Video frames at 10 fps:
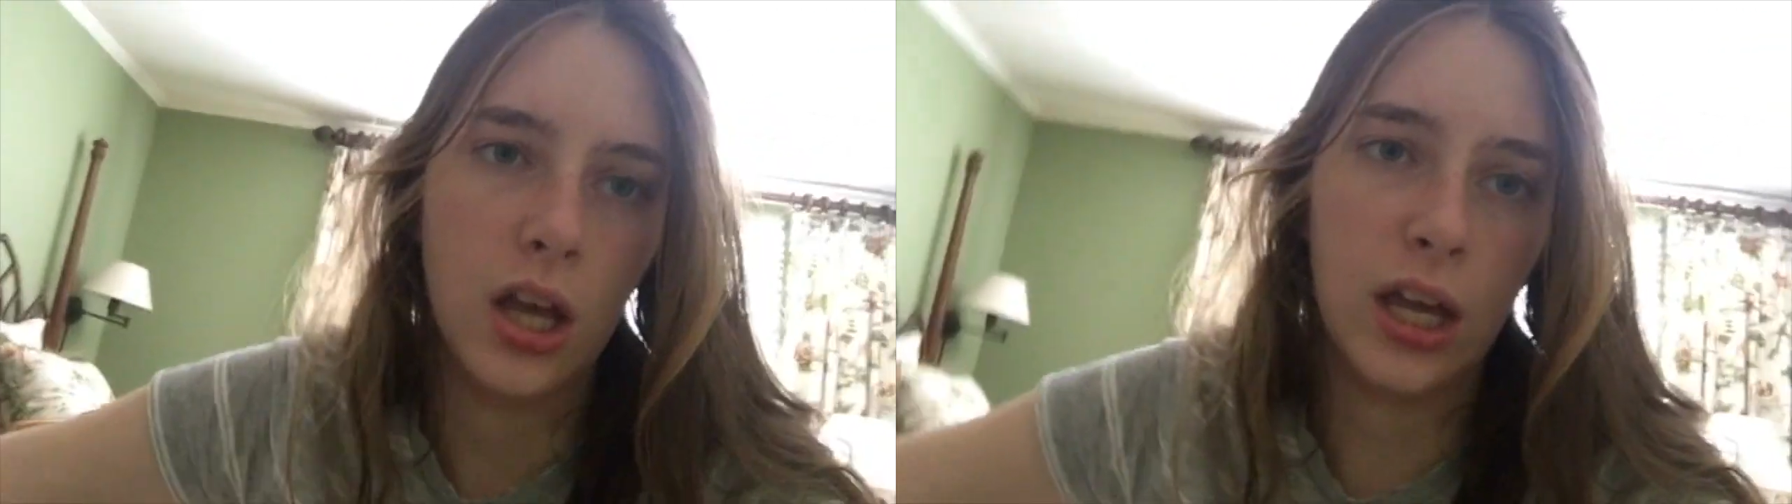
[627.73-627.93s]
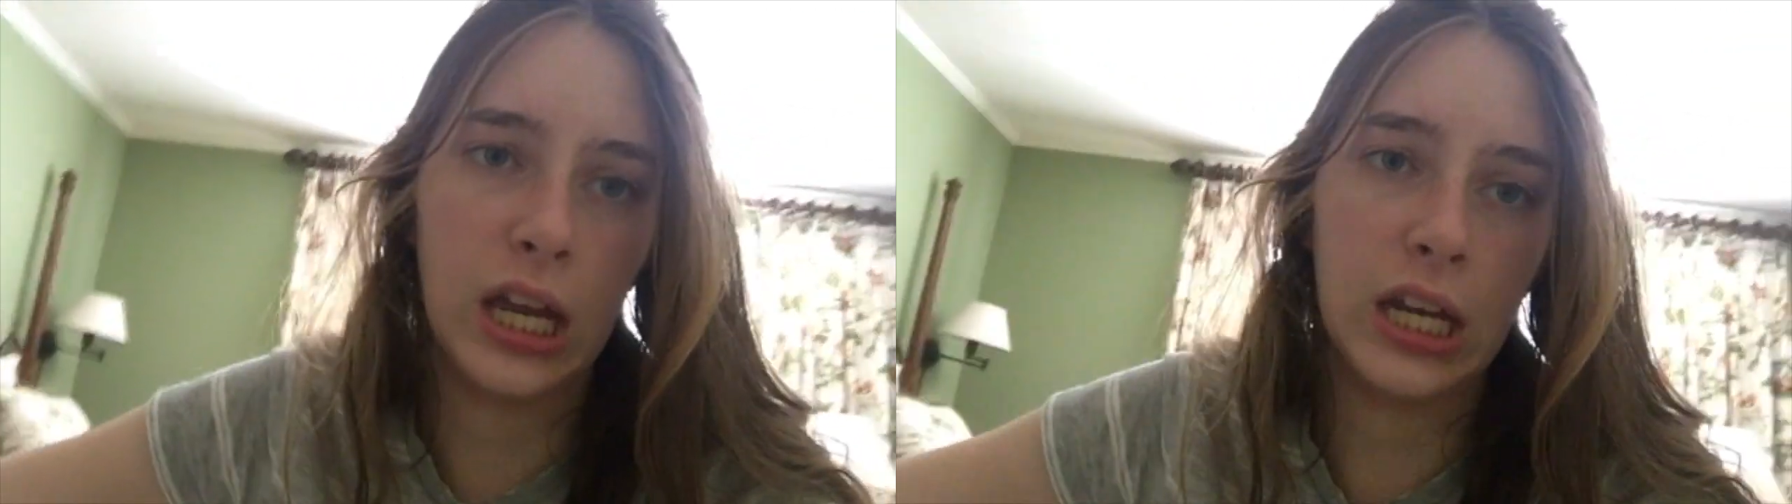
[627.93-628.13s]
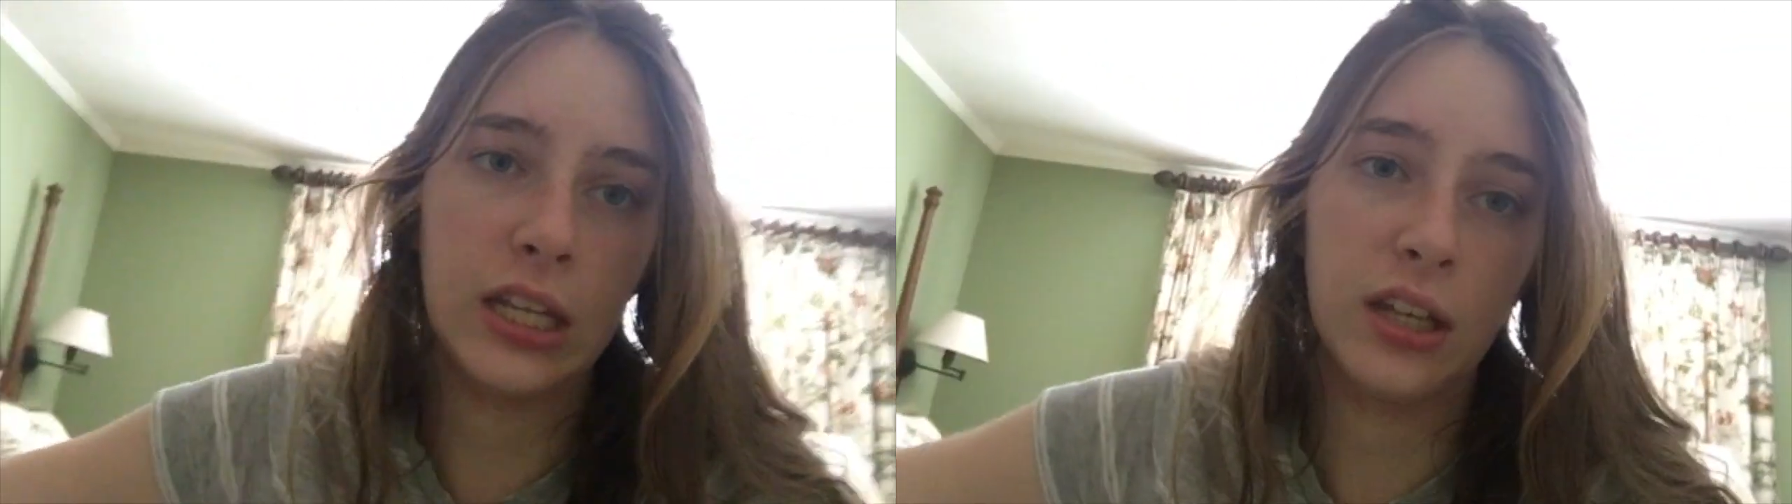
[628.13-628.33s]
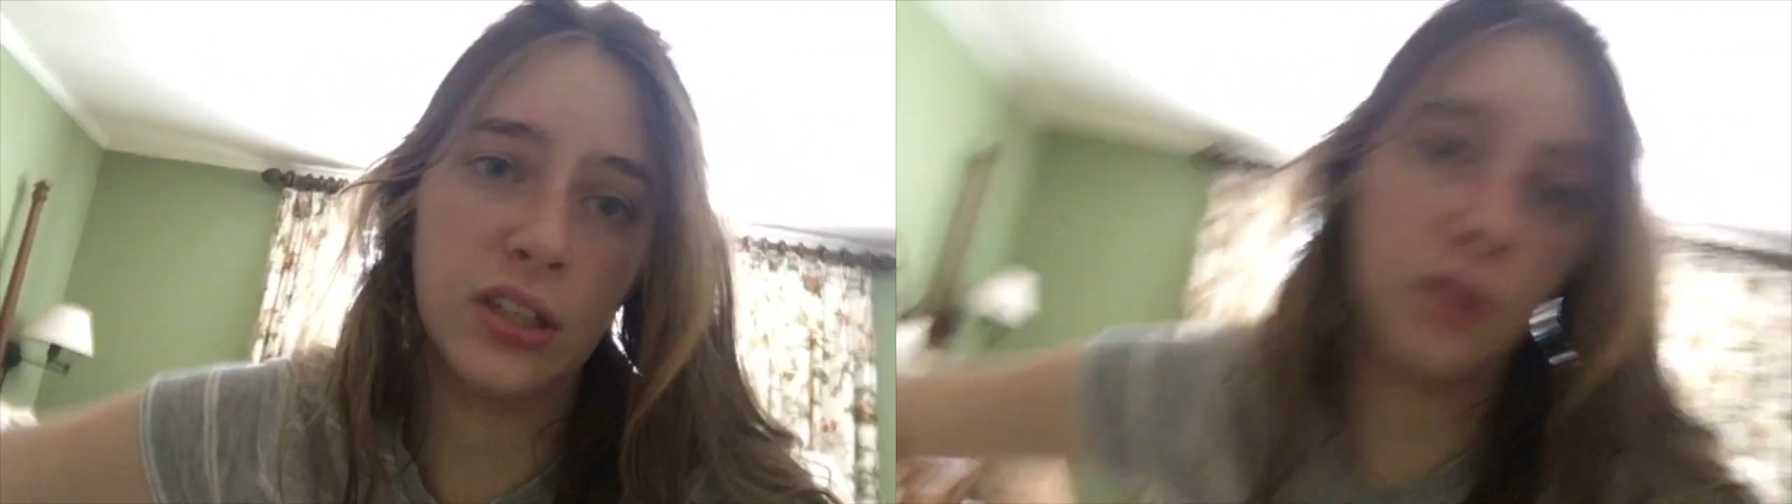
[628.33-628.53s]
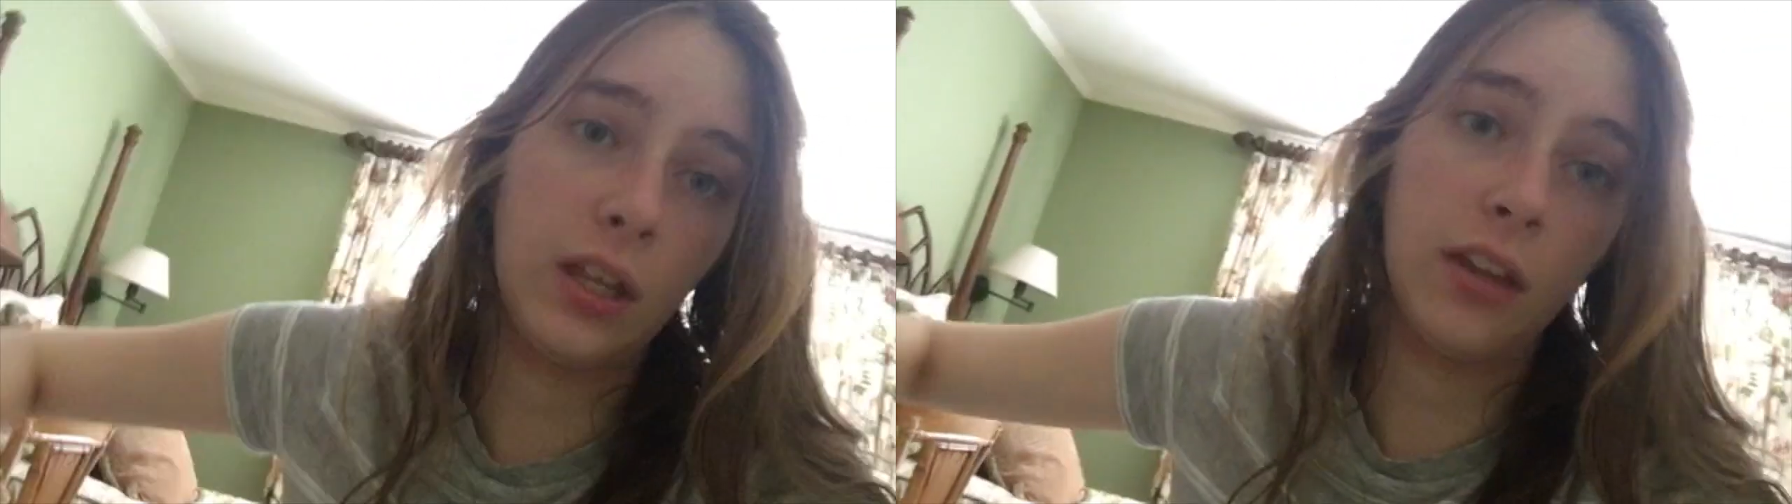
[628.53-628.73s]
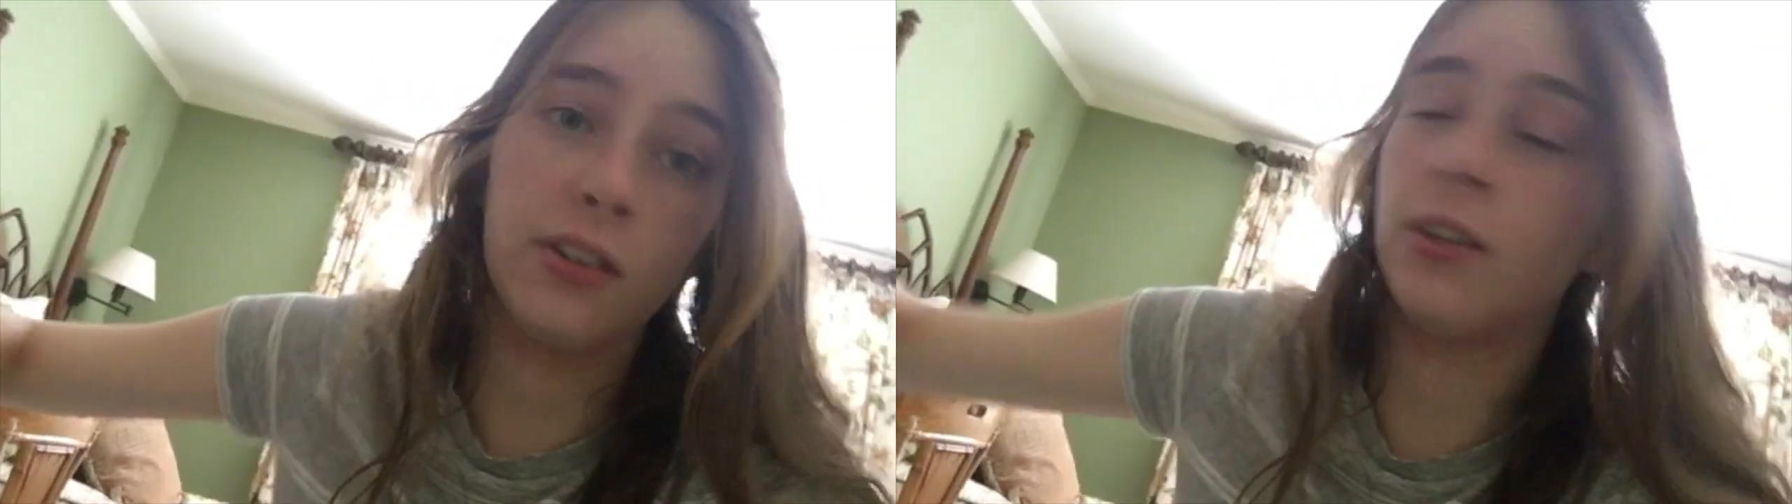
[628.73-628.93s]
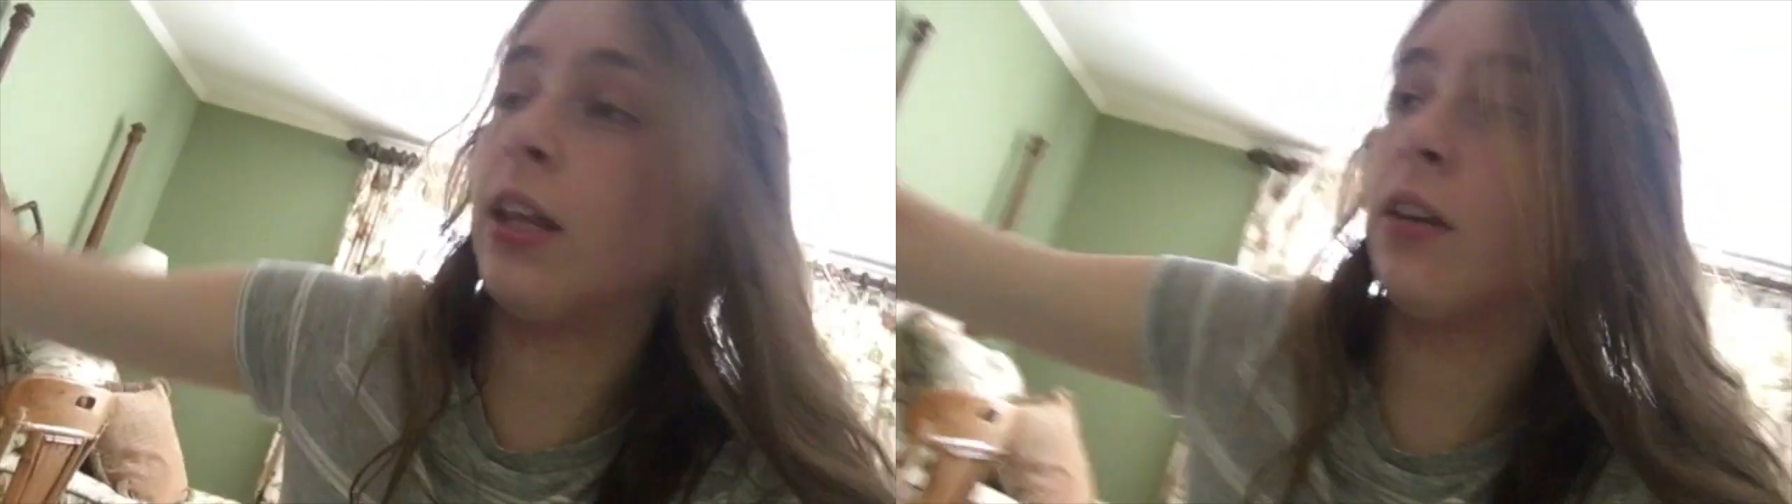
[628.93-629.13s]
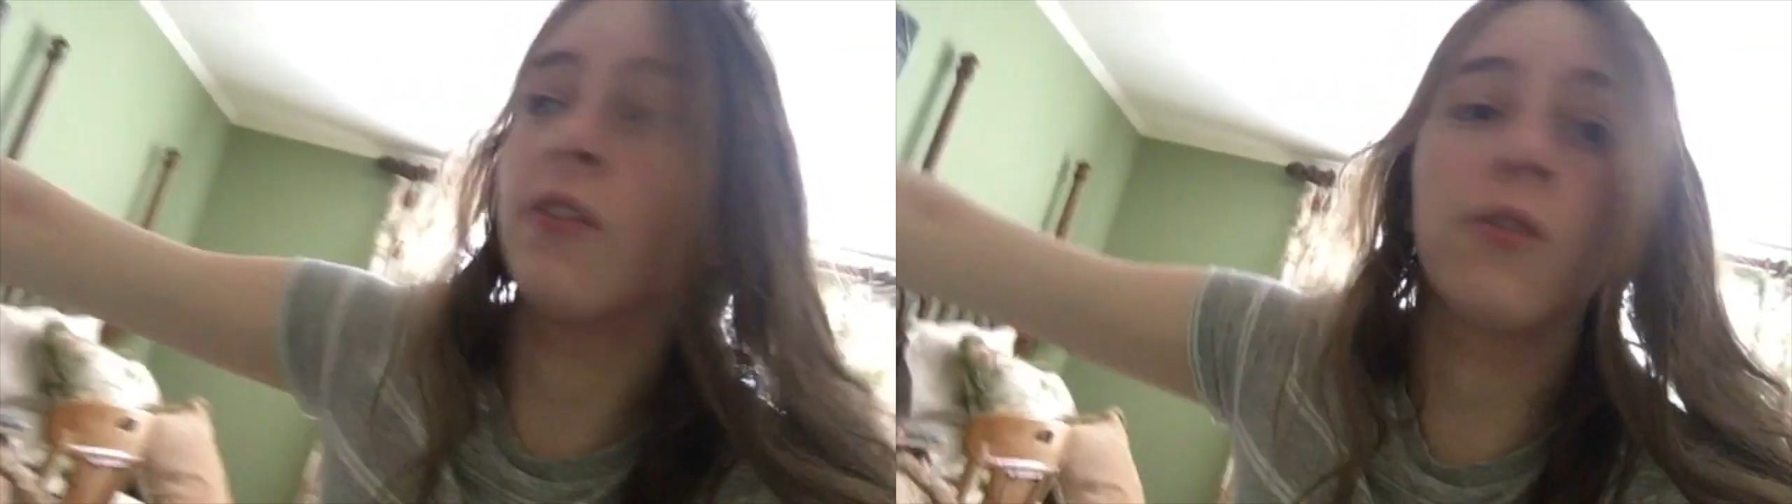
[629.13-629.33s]
And so yeah, this is the
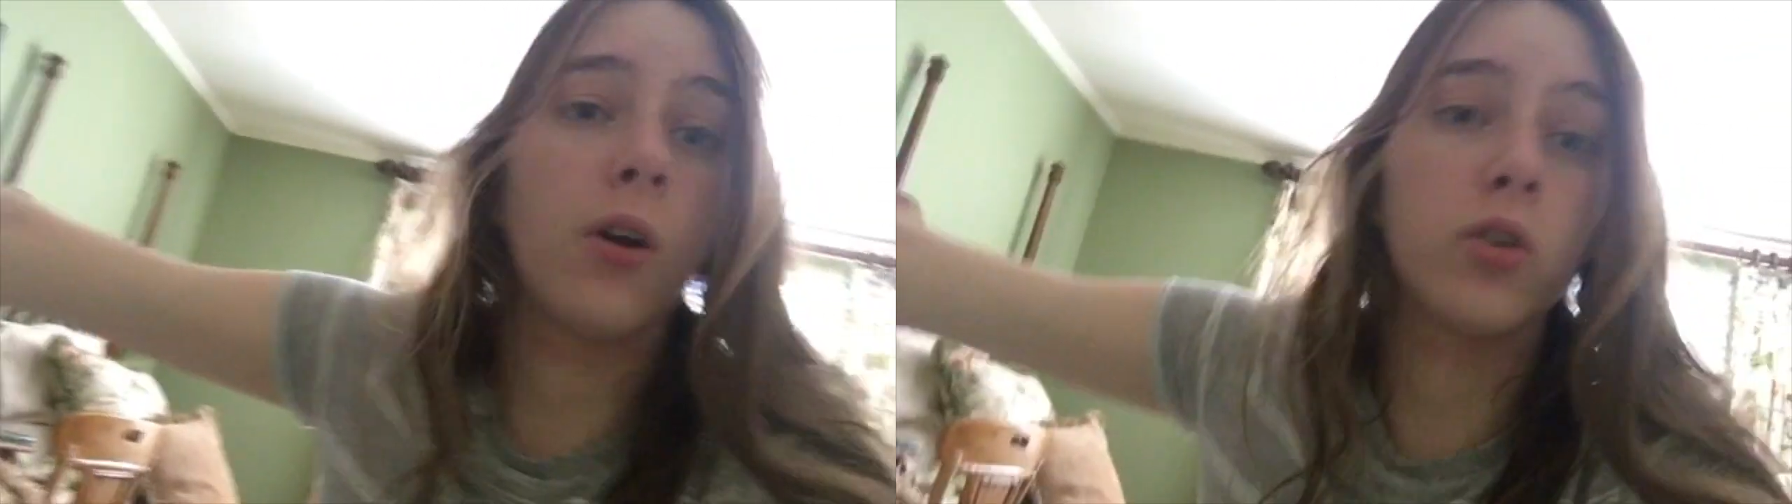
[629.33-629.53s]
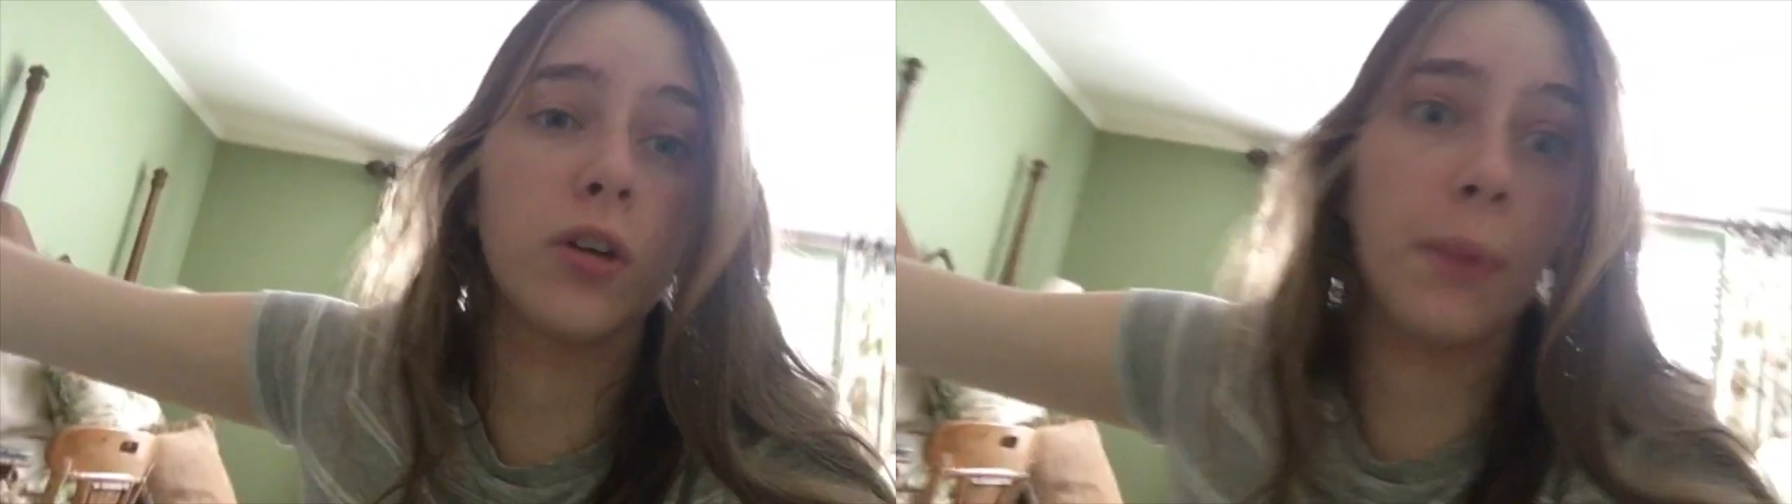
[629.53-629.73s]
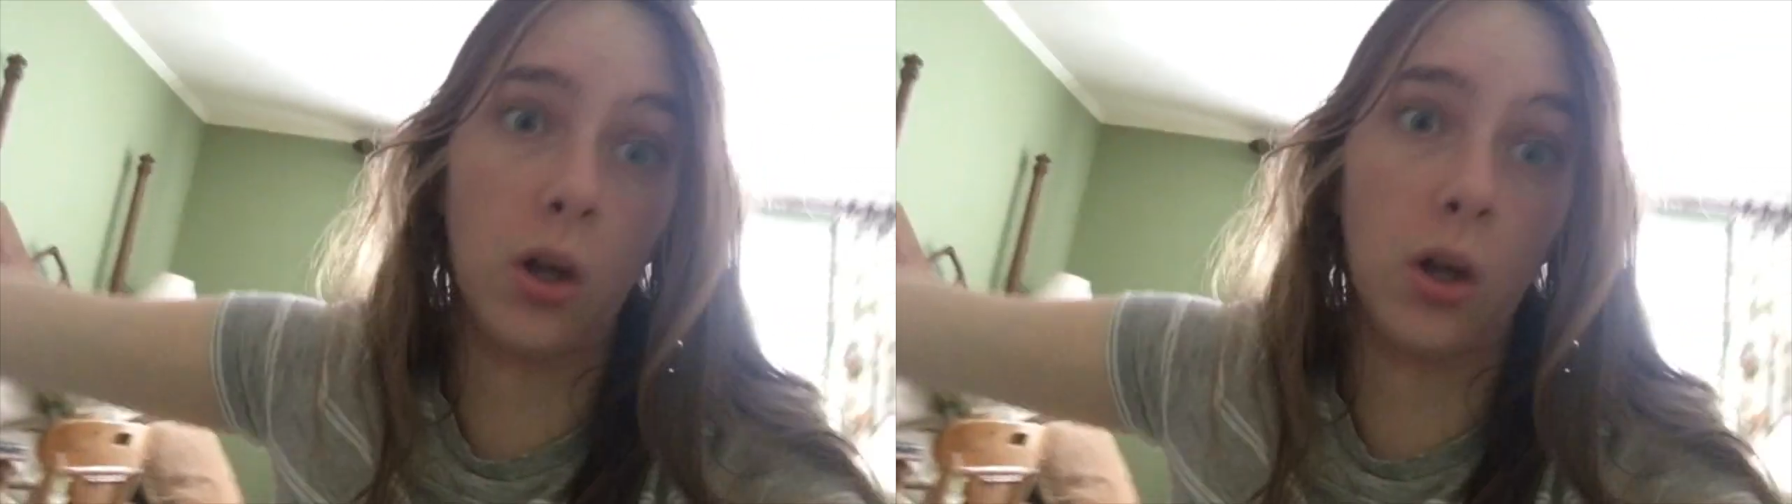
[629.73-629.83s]
end of the road trip.